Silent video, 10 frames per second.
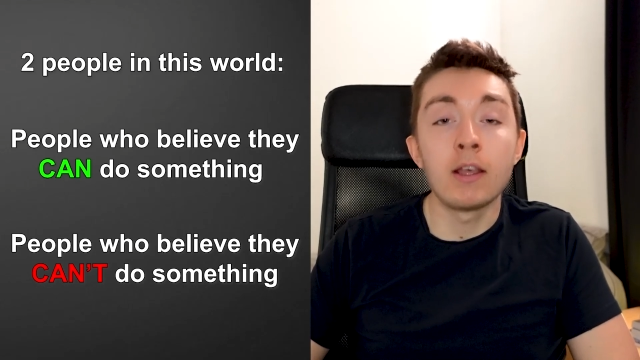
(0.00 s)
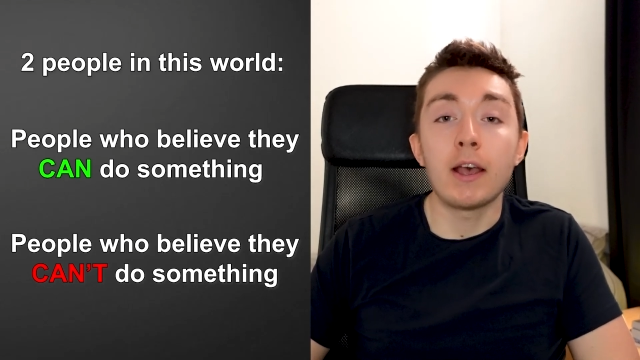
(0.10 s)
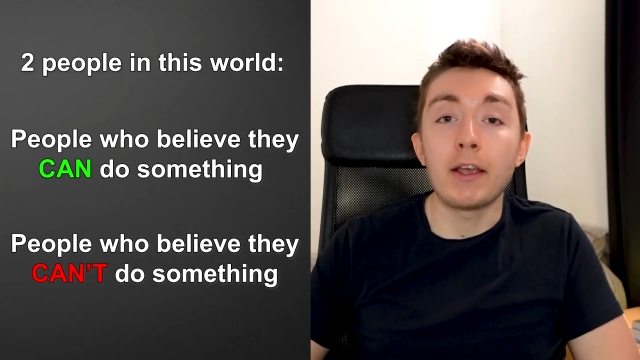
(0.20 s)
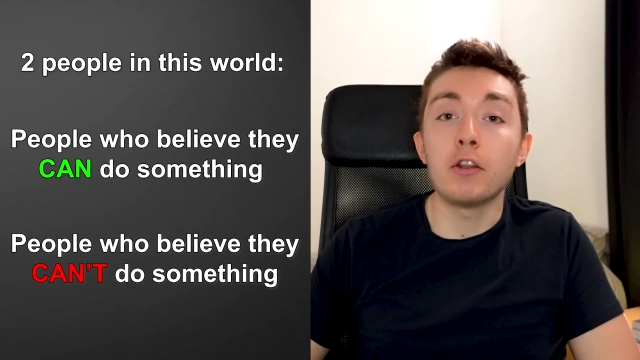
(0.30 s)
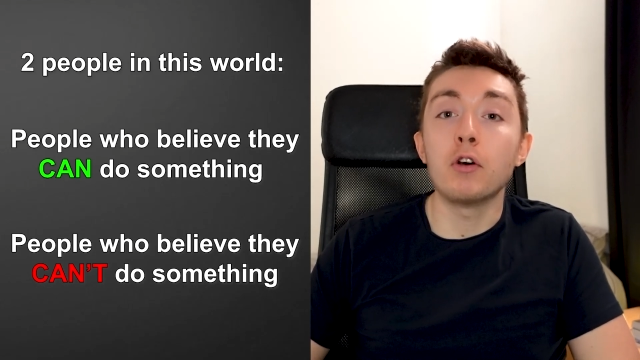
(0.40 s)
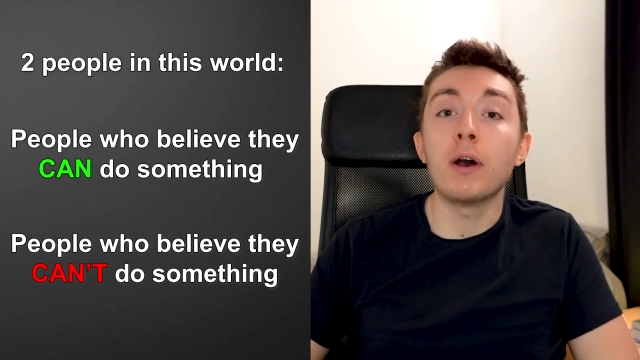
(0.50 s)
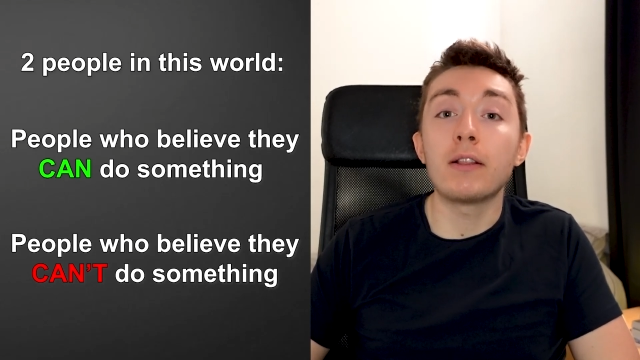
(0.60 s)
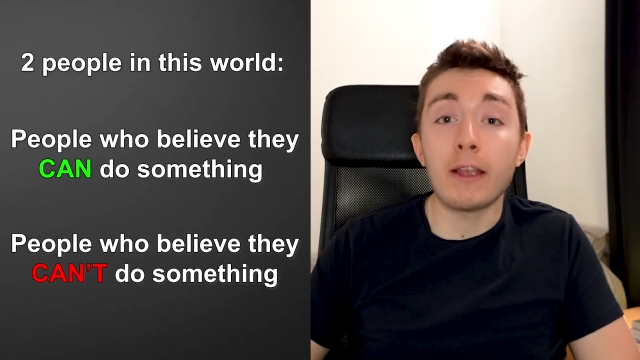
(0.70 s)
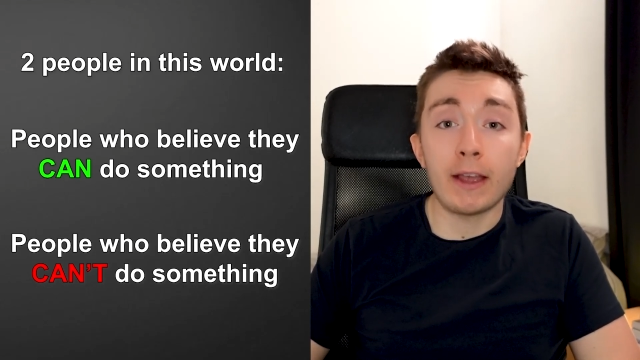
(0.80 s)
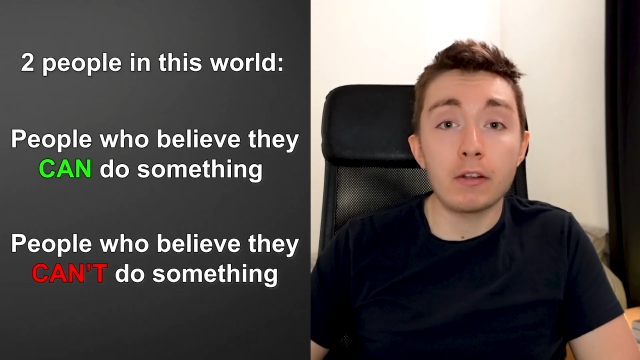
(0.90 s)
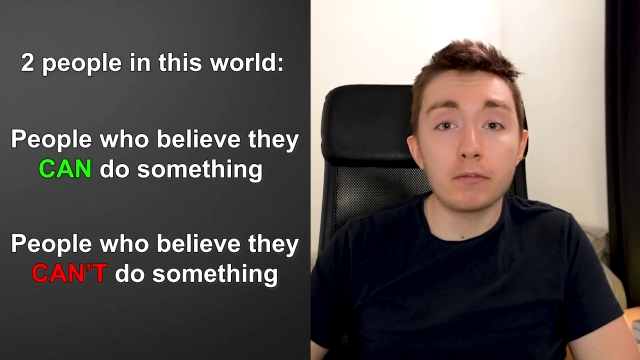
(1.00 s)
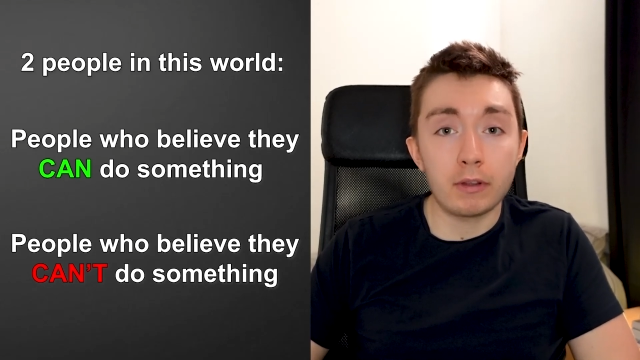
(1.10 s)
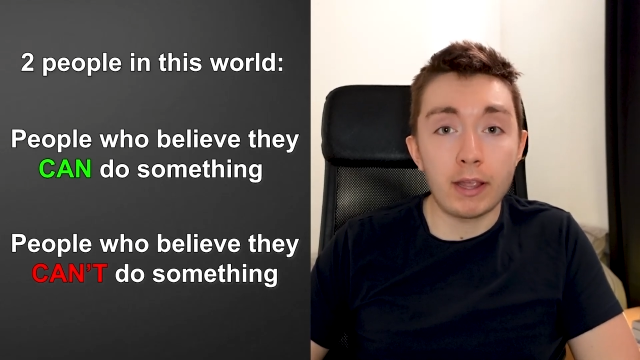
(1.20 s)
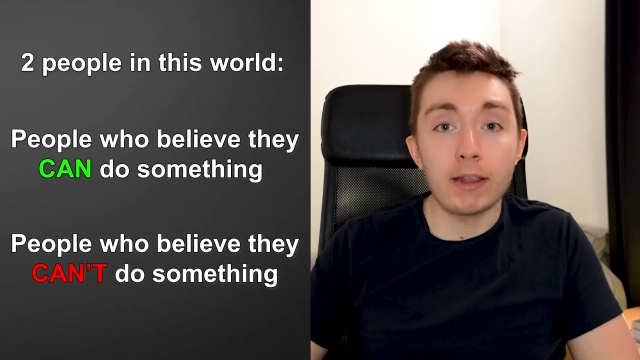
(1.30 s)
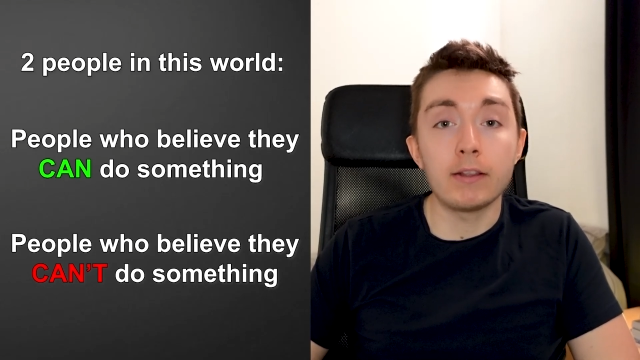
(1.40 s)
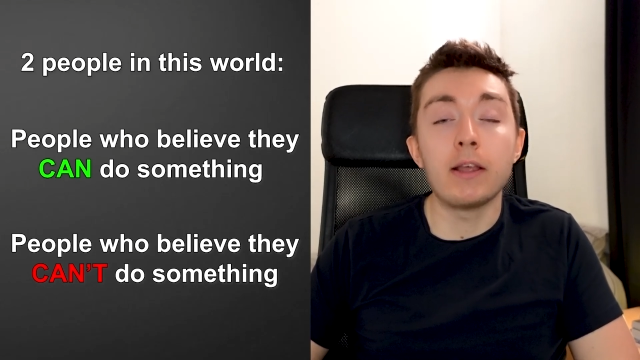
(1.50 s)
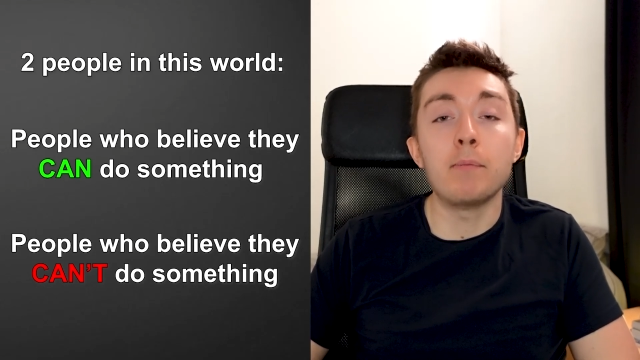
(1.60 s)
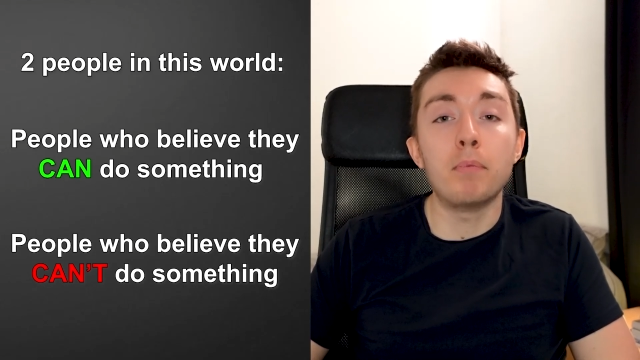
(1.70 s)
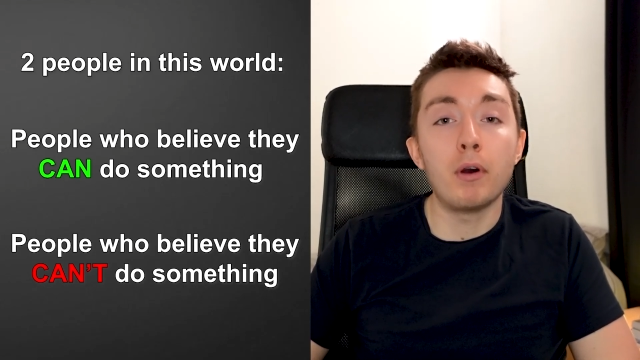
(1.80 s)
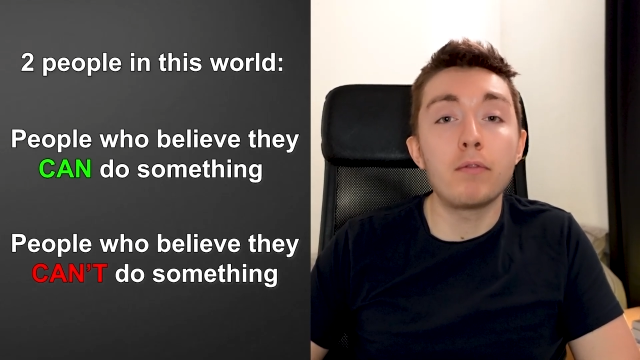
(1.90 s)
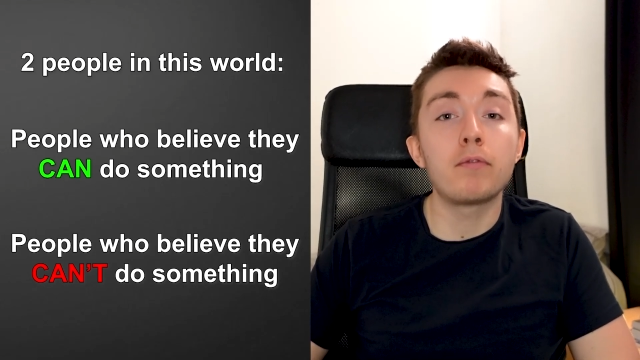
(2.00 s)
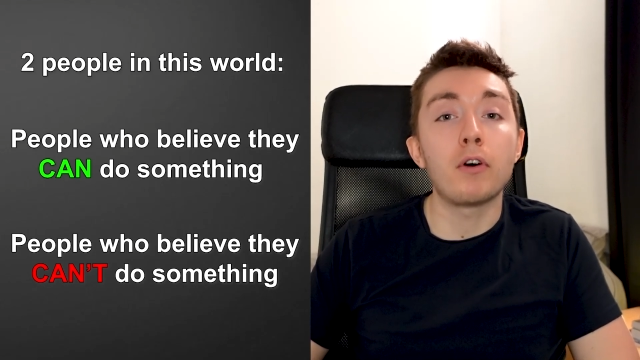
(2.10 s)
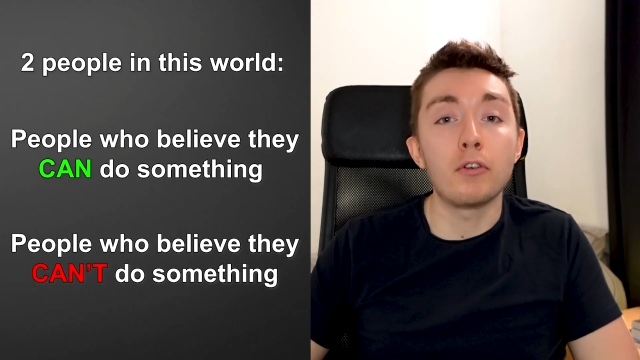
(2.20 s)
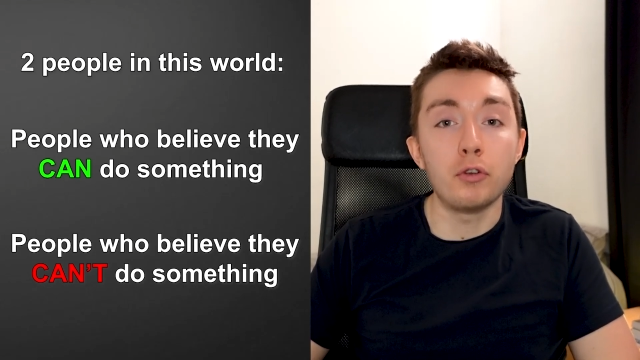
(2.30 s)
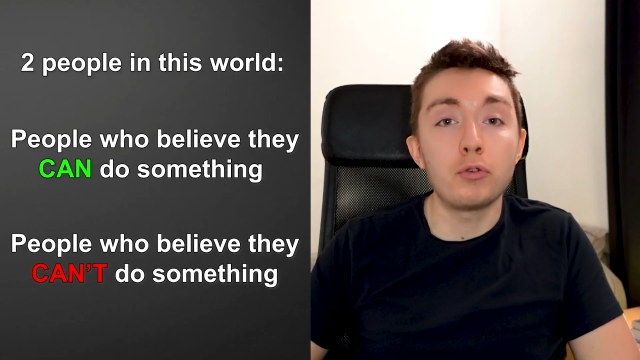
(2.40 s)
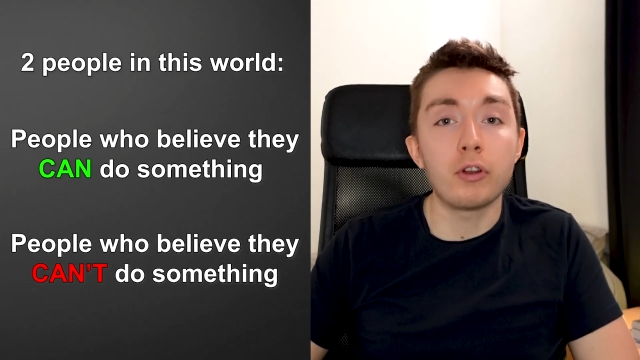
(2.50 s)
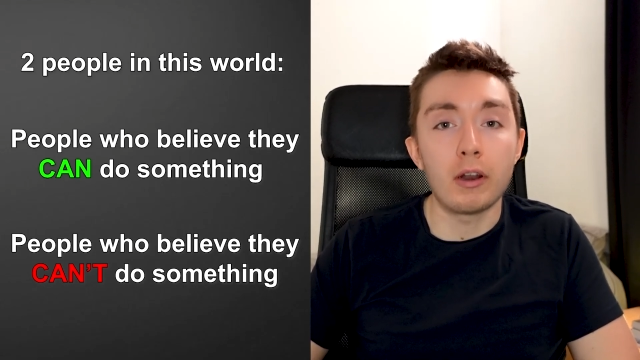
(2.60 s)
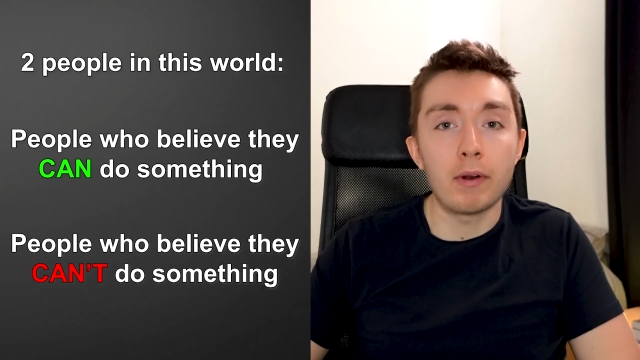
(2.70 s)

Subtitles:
And at the end of the day, they both are usually